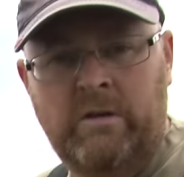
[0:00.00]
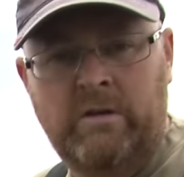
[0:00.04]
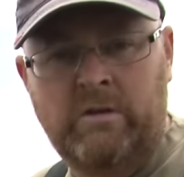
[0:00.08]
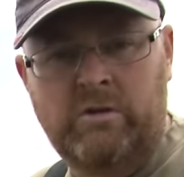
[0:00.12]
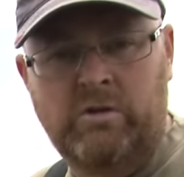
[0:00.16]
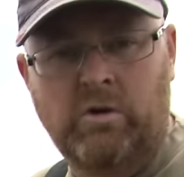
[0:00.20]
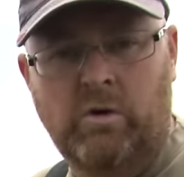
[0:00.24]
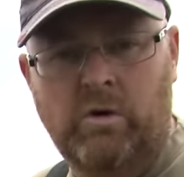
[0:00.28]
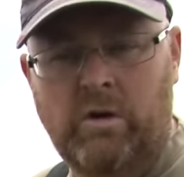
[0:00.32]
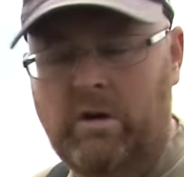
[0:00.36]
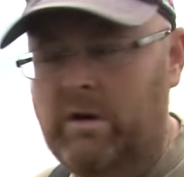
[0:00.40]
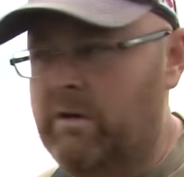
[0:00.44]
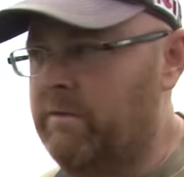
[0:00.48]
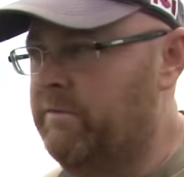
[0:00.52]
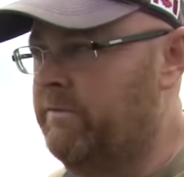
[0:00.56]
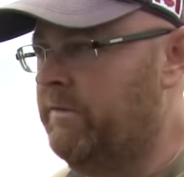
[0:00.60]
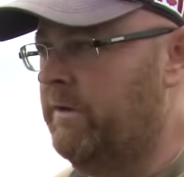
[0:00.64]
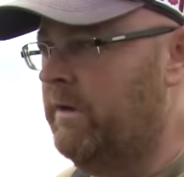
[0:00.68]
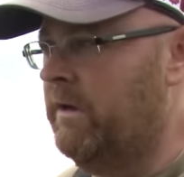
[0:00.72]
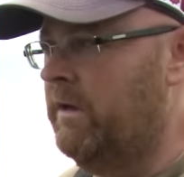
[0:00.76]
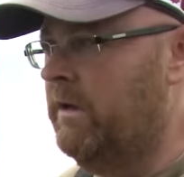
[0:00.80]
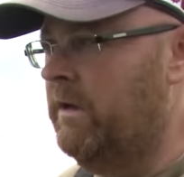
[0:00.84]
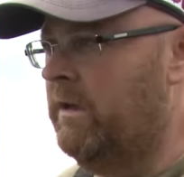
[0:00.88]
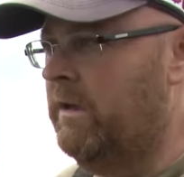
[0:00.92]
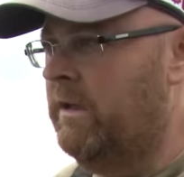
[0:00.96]
soil of,
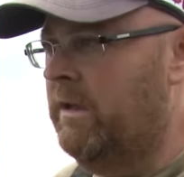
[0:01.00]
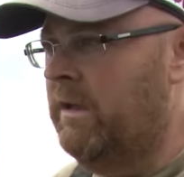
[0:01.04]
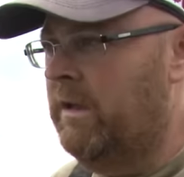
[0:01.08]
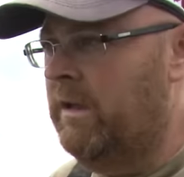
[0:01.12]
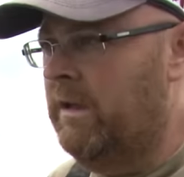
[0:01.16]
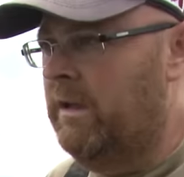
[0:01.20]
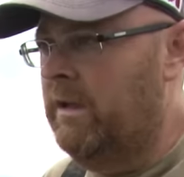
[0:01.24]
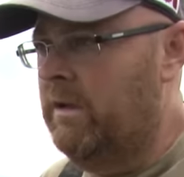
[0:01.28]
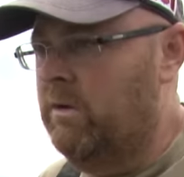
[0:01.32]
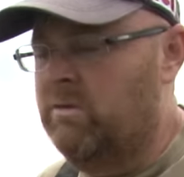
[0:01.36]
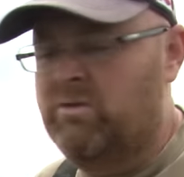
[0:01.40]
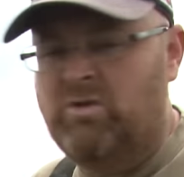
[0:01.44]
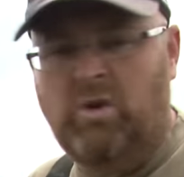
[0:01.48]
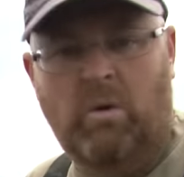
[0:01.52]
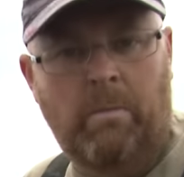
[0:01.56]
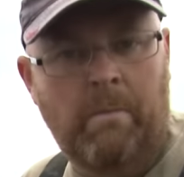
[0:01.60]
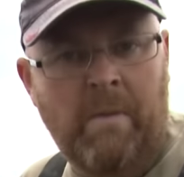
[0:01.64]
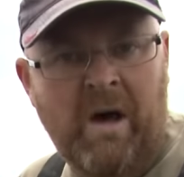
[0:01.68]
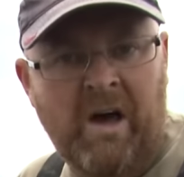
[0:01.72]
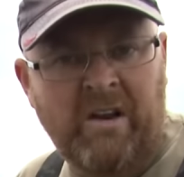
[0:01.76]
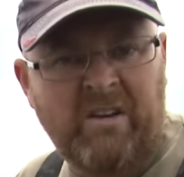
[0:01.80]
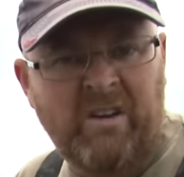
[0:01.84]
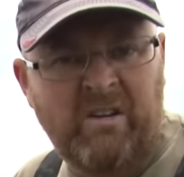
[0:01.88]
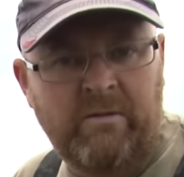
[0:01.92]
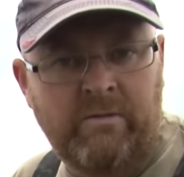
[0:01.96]
top
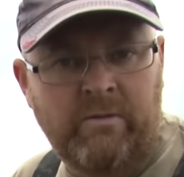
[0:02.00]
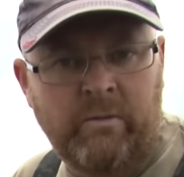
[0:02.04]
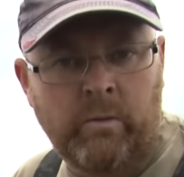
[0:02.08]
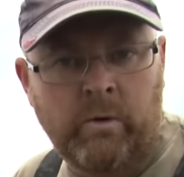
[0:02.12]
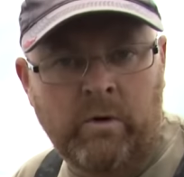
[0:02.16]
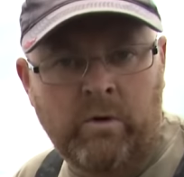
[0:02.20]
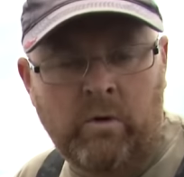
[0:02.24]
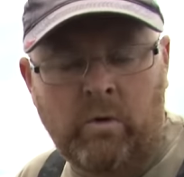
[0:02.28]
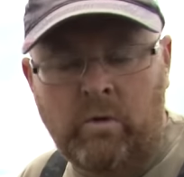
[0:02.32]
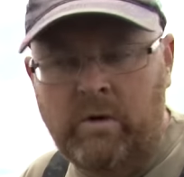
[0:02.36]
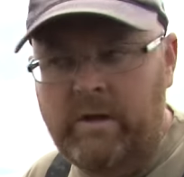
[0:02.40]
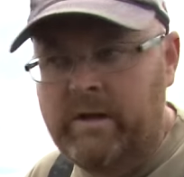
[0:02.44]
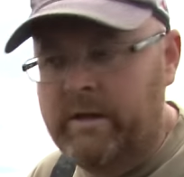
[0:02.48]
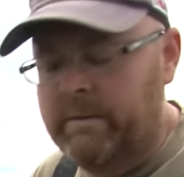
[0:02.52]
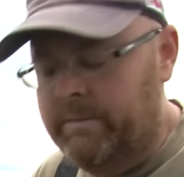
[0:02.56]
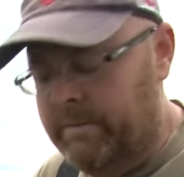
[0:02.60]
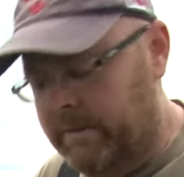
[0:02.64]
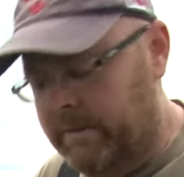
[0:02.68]
mud, if you want to call it,